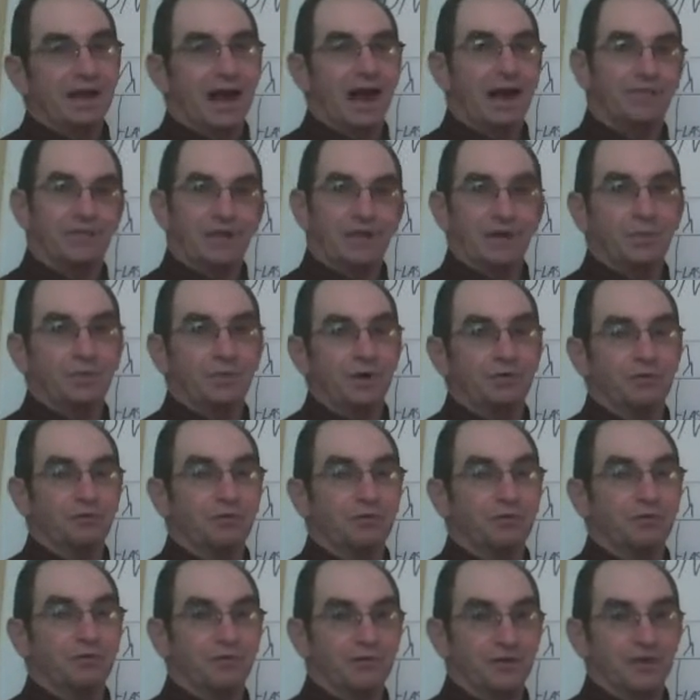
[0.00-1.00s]
how they went
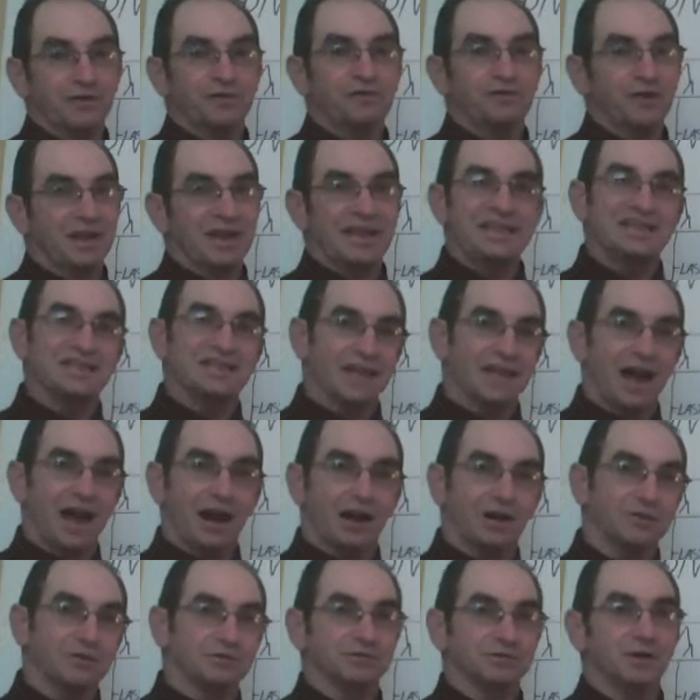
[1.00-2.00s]
through 15
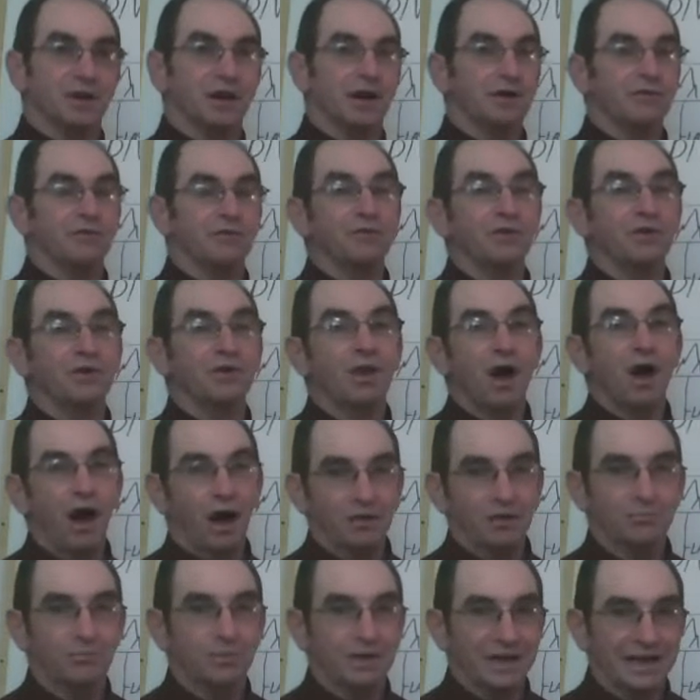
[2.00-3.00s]
cycles of
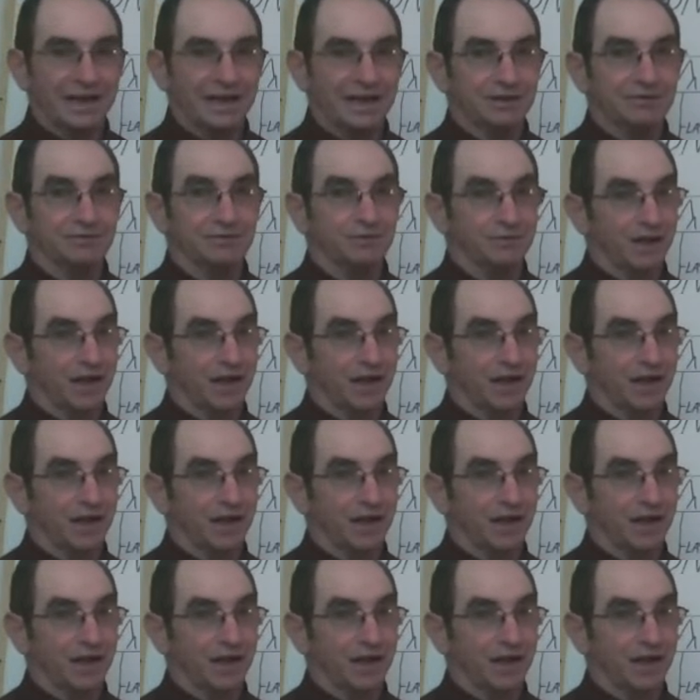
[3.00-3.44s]
not being